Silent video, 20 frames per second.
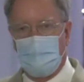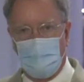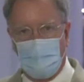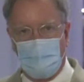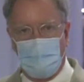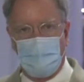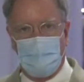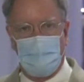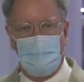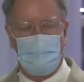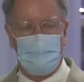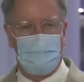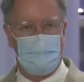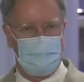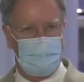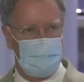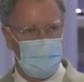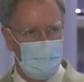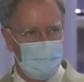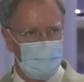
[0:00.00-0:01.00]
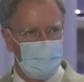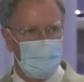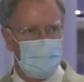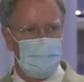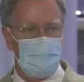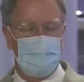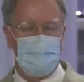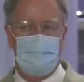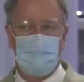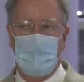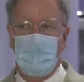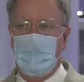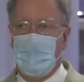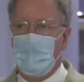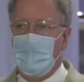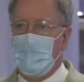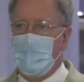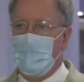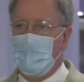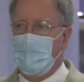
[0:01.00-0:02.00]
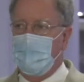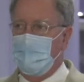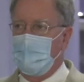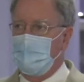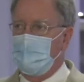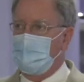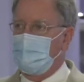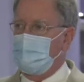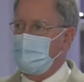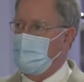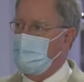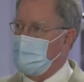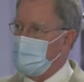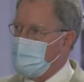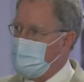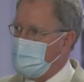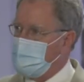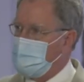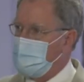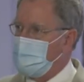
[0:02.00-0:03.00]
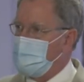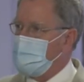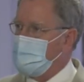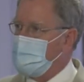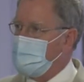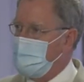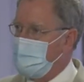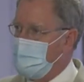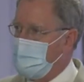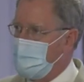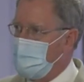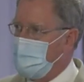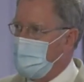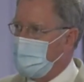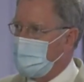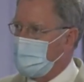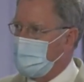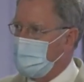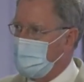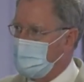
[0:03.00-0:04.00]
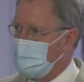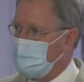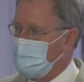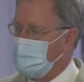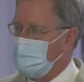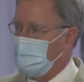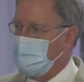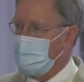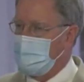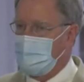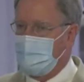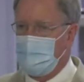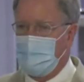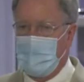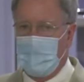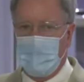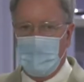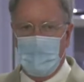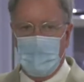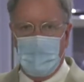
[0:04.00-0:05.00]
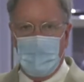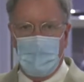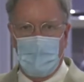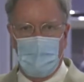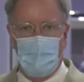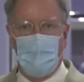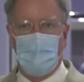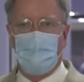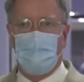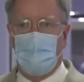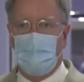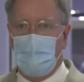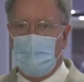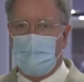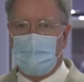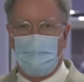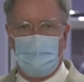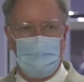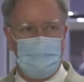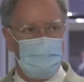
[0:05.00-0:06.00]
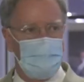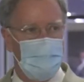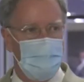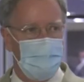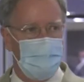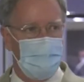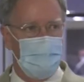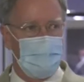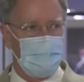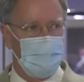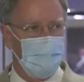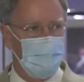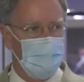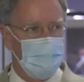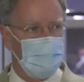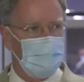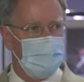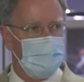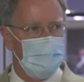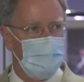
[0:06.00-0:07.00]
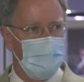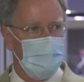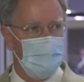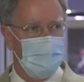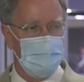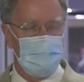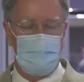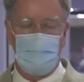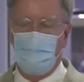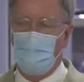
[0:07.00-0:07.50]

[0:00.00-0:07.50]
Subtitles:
learned on procedures, on technology changes that we might want to contemplate, and overall operational effectiveness. It is a